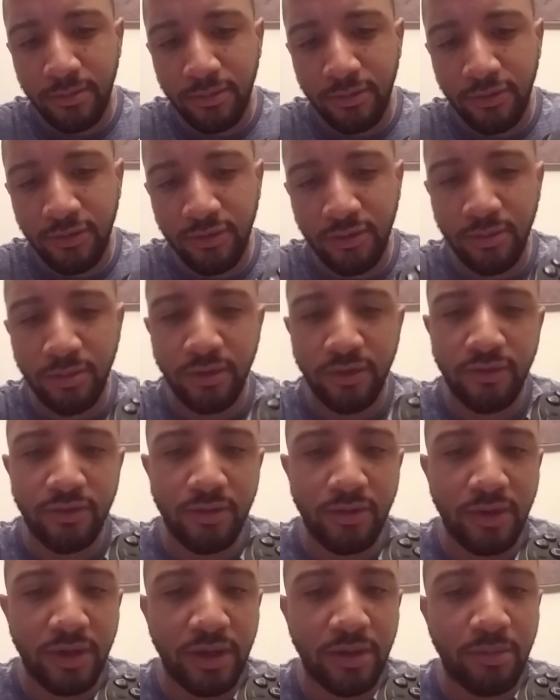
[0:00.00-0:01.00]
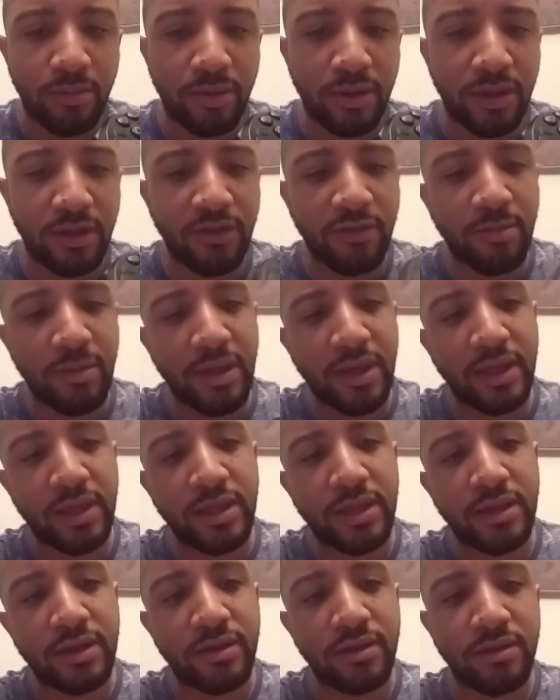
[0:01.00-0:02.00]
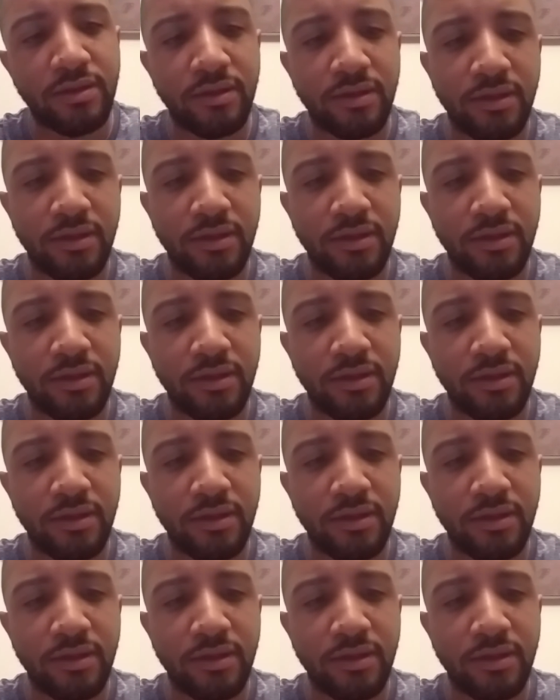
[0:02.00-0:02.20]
So we'll just go ahead and plug this back in